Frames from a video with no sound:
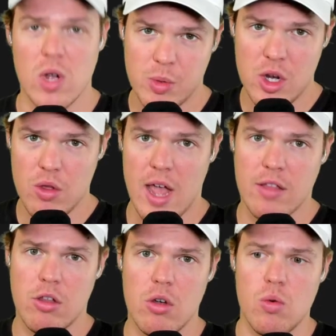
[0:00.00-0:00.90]
we do that
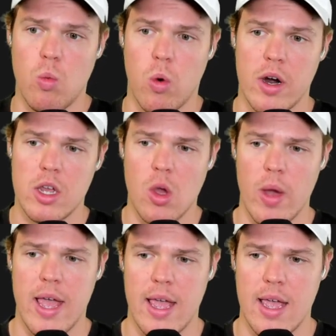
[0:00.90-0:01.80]
though, we're going to go
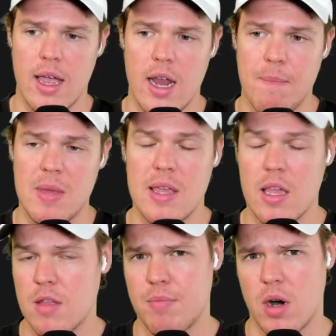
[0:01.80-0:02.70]
ahead and begin
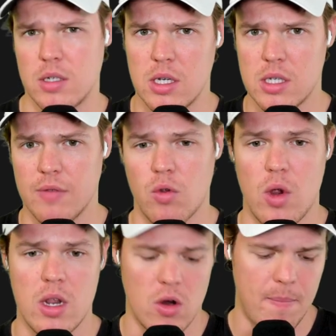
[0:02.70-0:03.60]
the process of
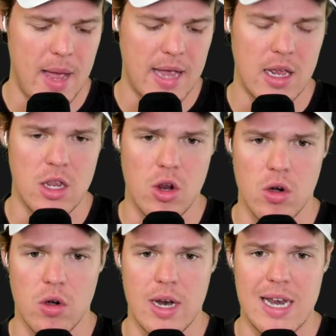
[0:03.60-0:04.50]
creating our backend
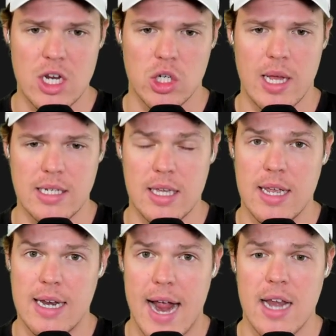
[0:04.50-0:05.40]
here, initializing it
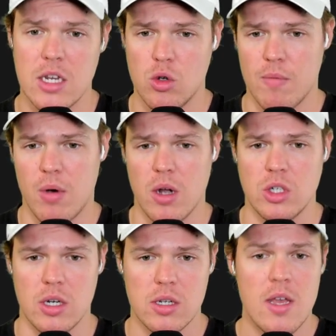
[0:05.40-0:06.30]
and adding it to our
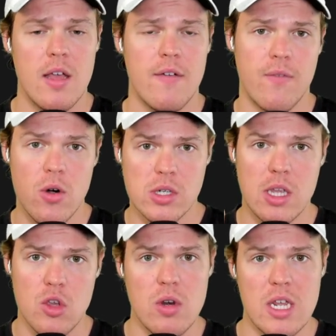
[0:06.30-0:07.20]
project. First thing
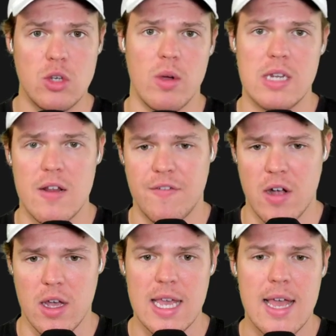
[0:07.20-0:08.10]
you need to
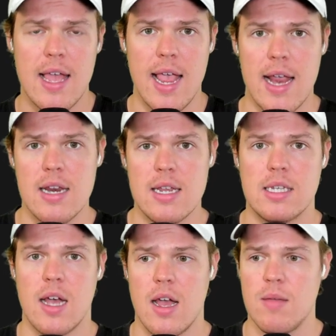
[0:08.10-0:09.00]
identify,
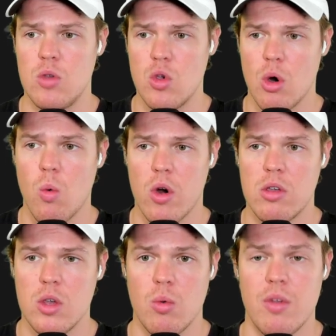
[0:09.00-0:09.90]
anytime you are
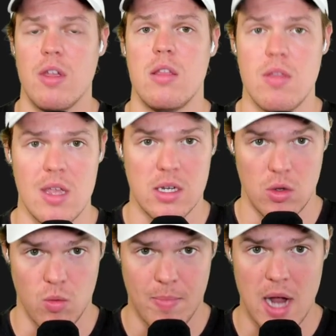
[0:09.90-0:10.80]
working within this
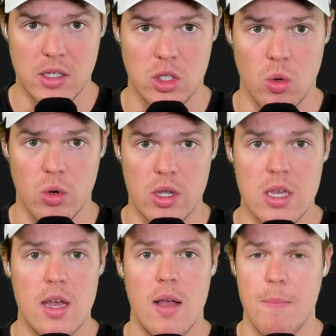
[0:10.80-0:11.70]
repository,
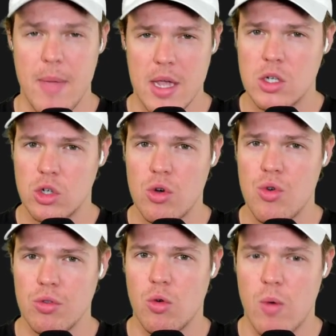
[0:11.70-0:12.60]
make sure you're
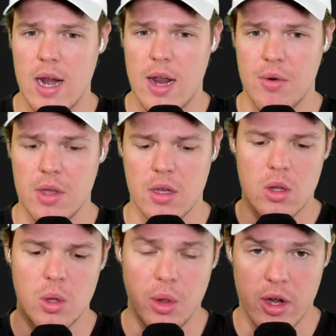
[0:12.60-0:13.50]
in the right area.
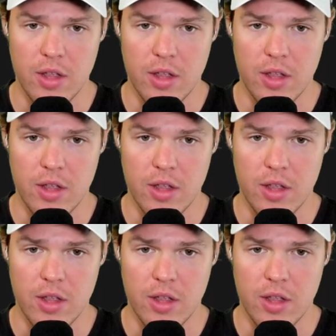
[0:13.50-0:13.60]
Look at